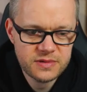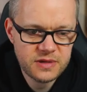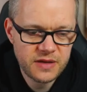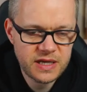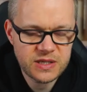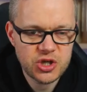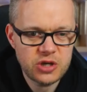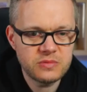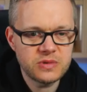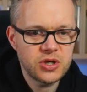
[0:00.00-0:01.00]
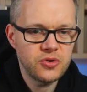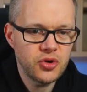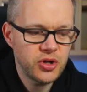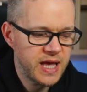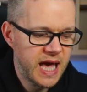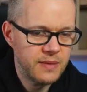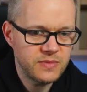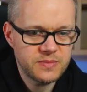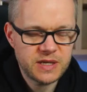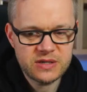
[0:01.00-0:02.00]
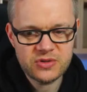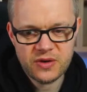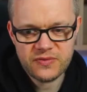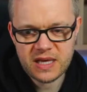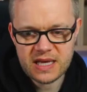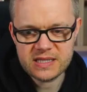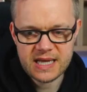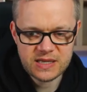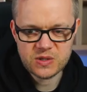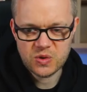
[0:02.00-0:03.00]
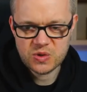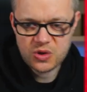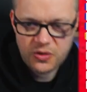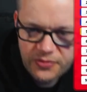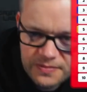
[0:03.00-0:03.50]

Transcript: I think it's too too good a game to be drifting into that sort of stuff.